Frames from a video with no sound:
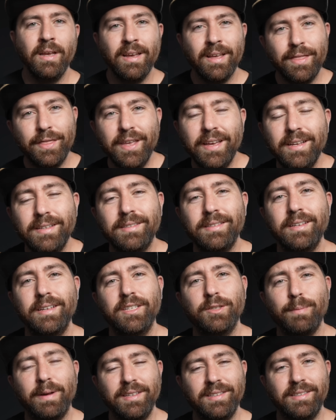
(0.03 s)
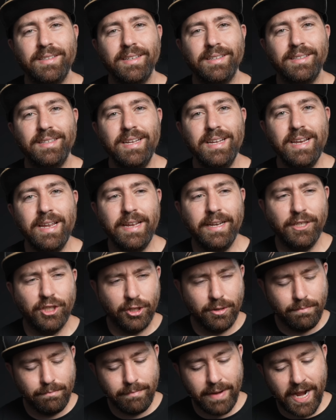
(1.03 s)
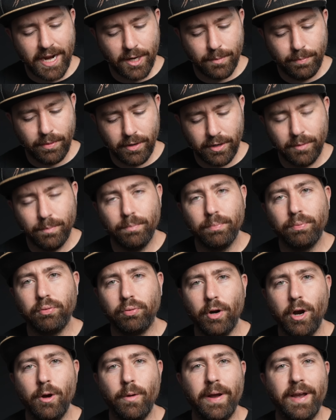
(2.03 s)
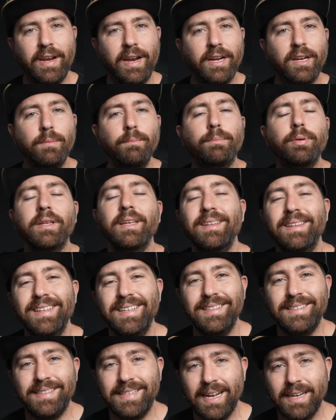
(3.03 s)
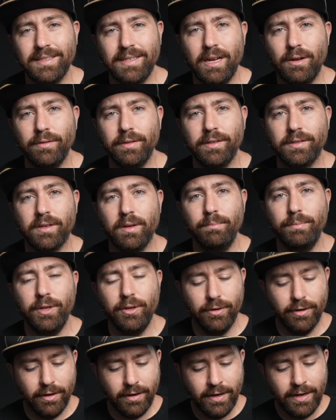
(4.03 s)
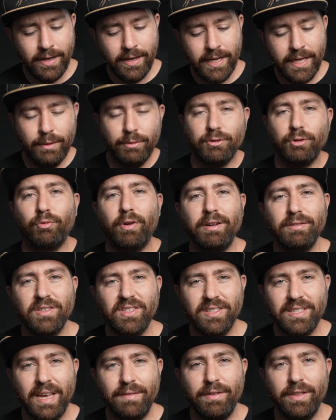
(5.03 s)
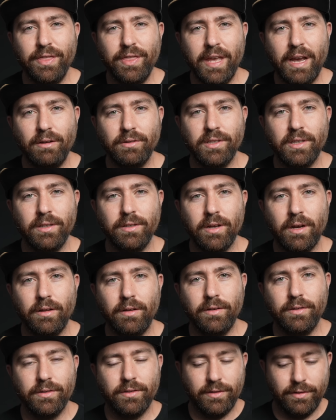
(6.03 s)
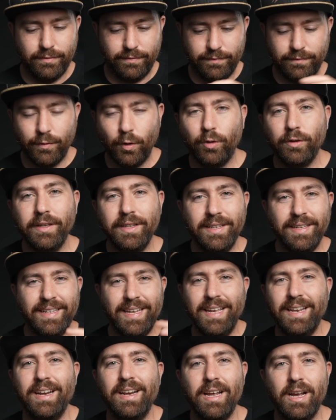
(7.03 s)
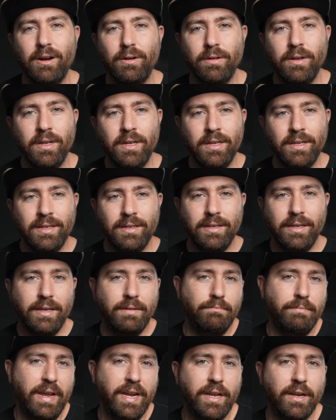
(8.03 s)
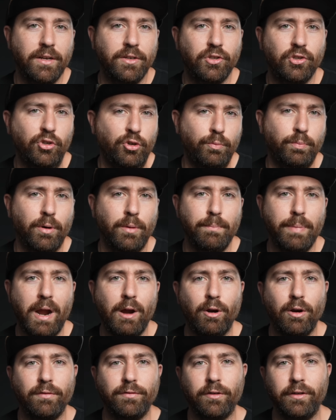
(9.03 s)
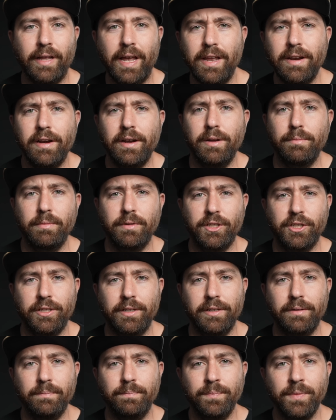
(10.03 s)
This is my 16 inch MacBook Pro, and I completely decked out this computer. It was around $7,000 to fully kit it out and make it a super powerful editing machine.